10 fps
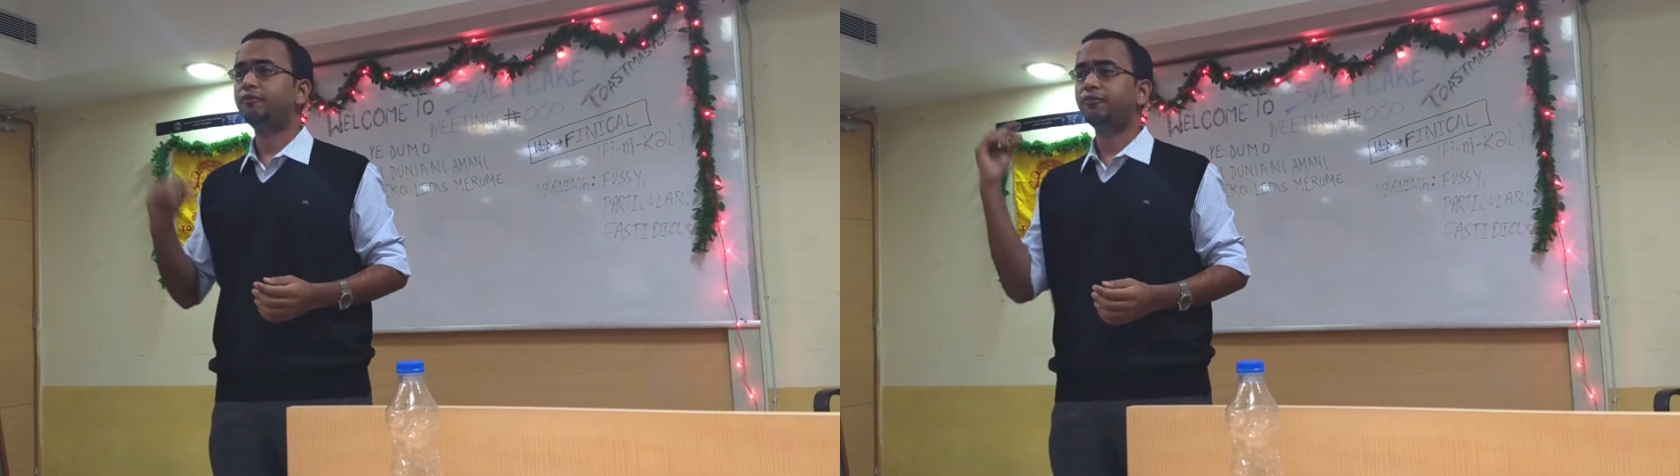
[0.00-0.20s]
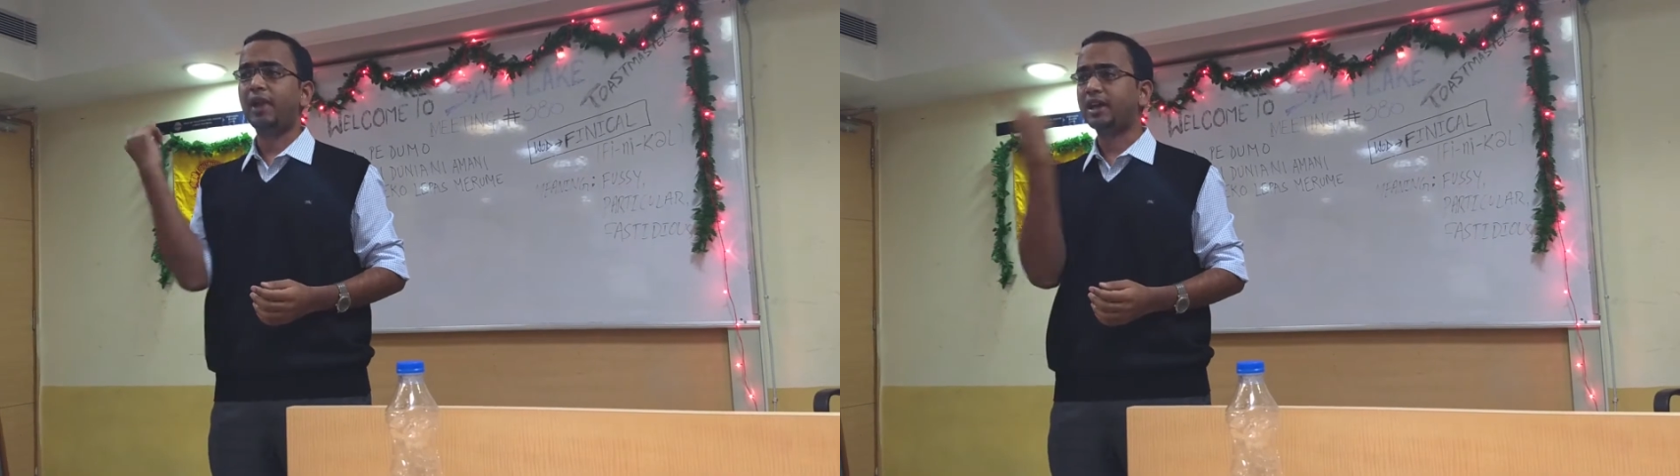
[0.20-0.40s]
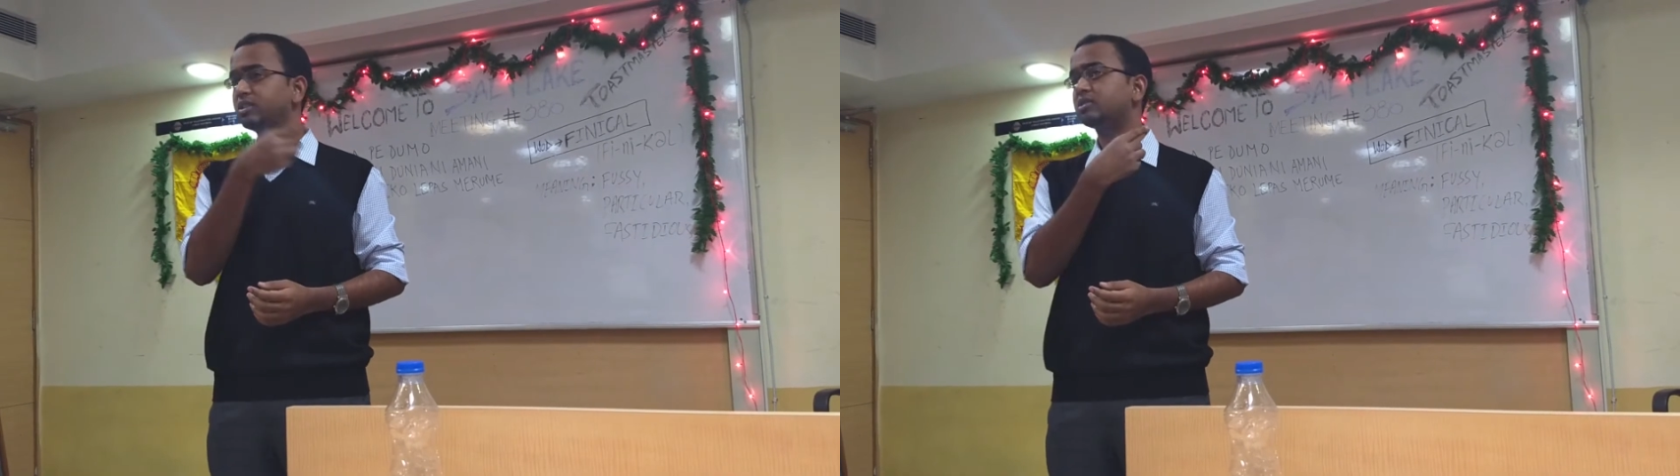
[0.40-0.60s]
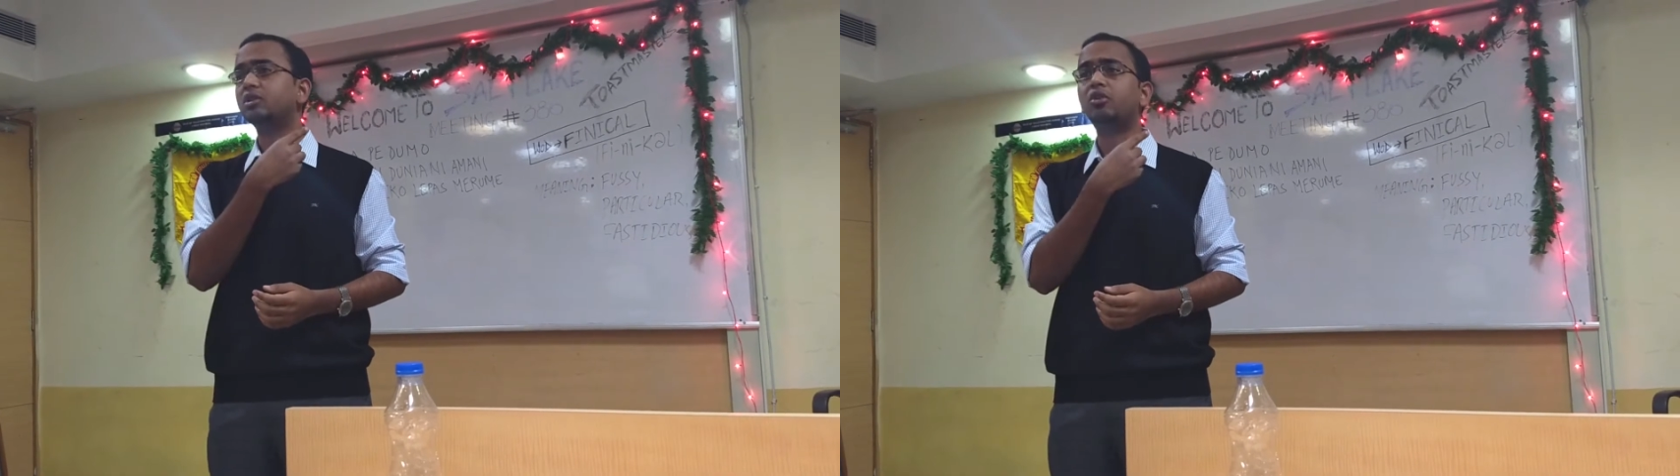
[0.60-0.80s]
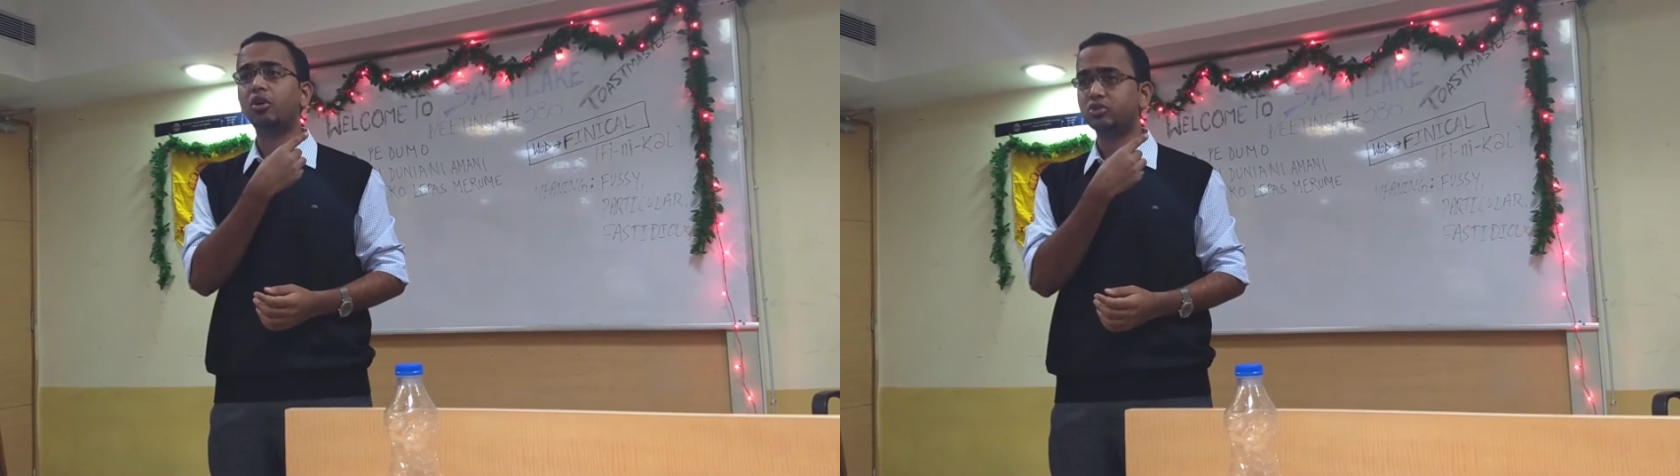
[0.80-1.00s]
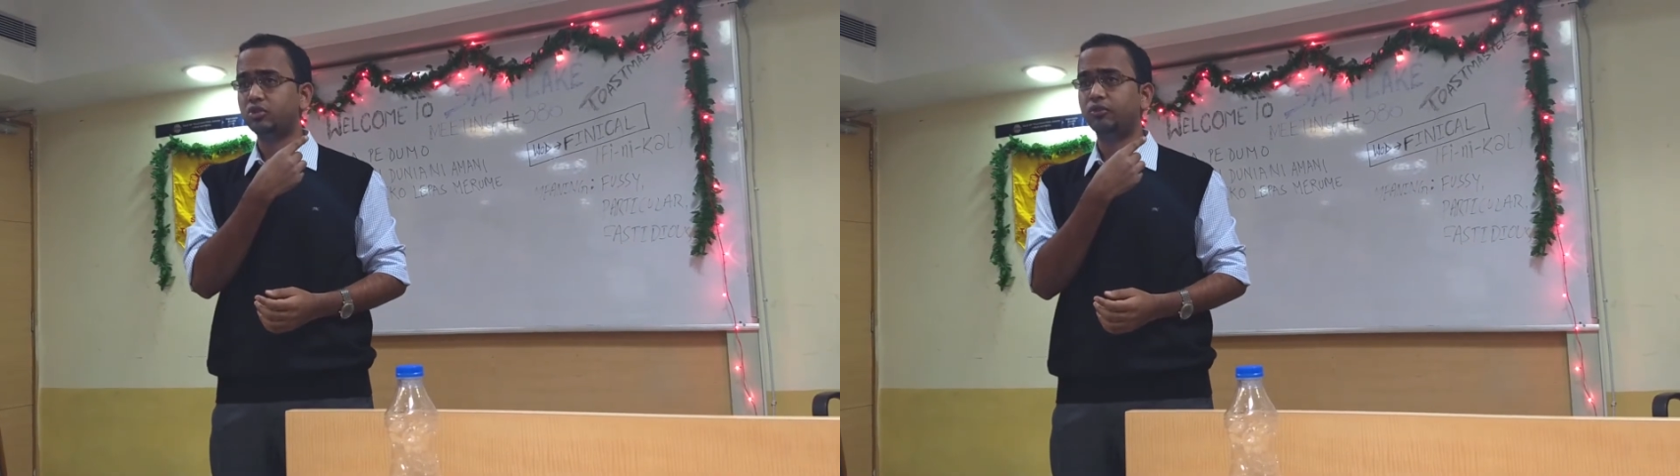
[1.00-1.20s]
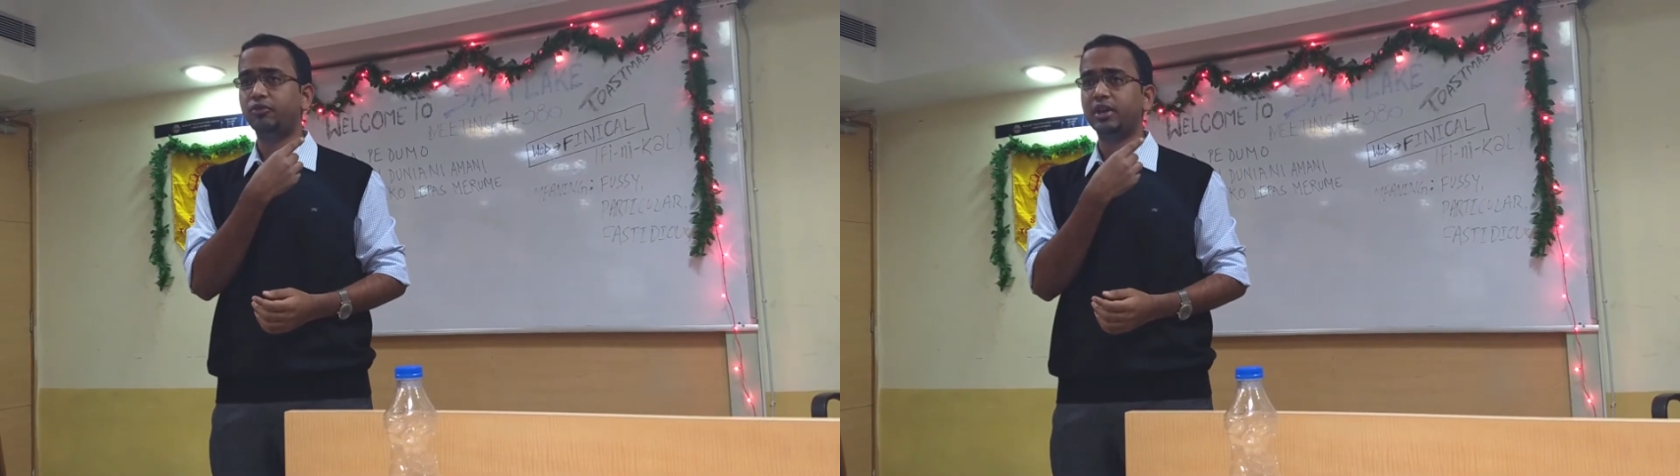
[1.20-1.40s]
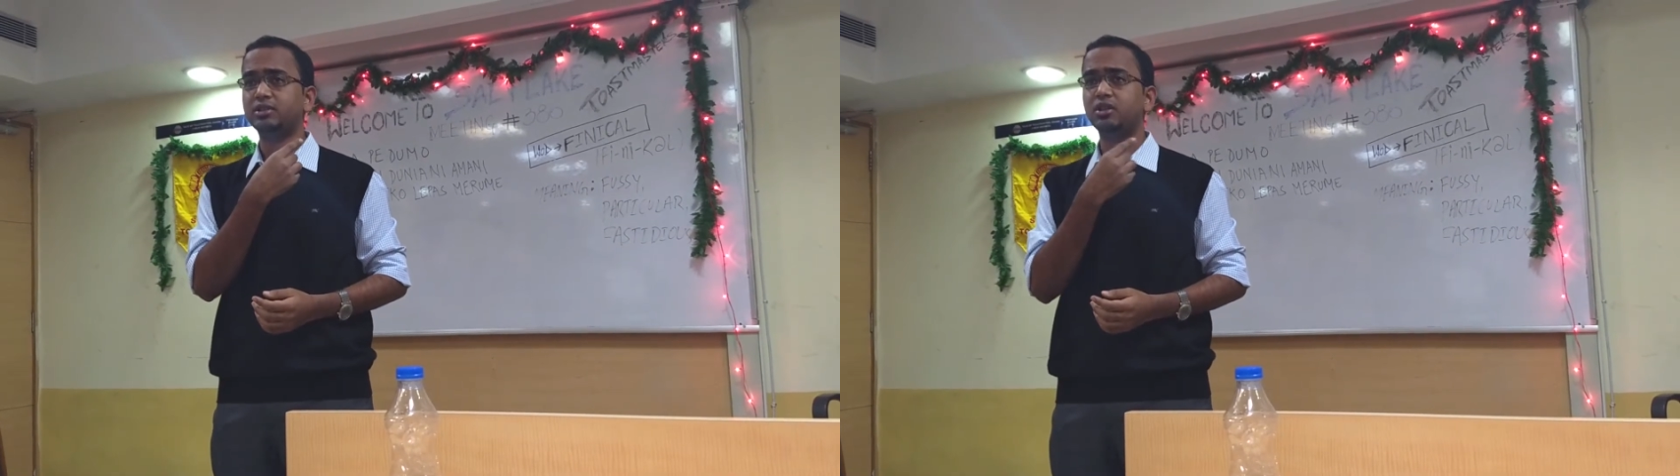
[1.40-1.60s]
flashes across your
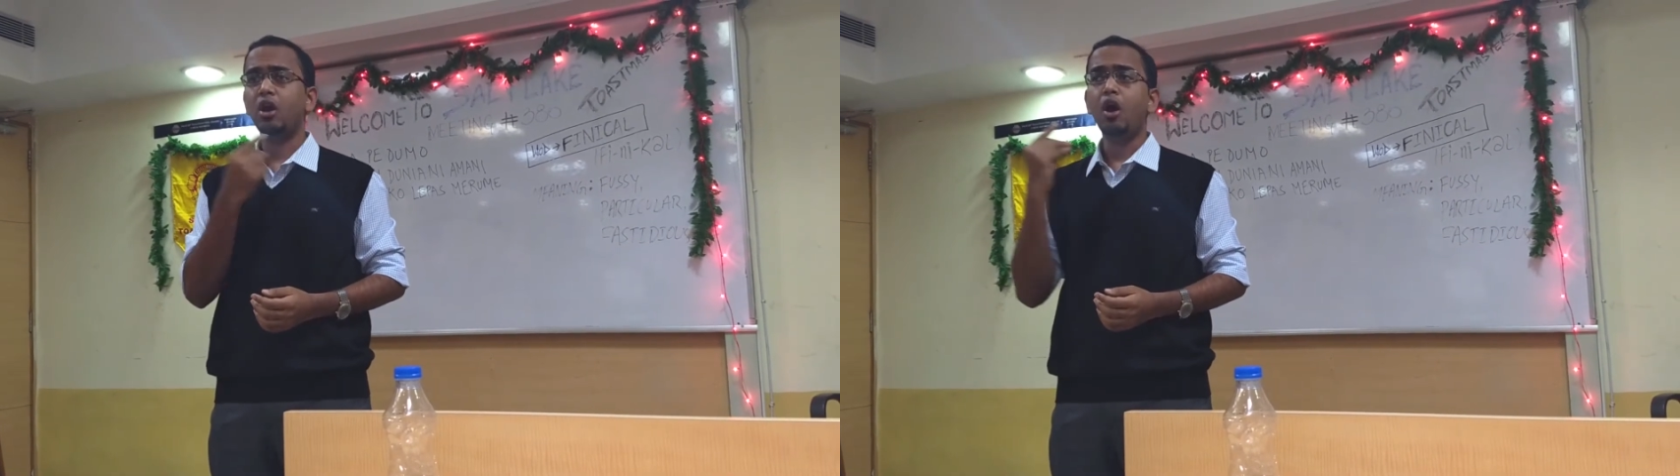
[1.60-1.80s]
face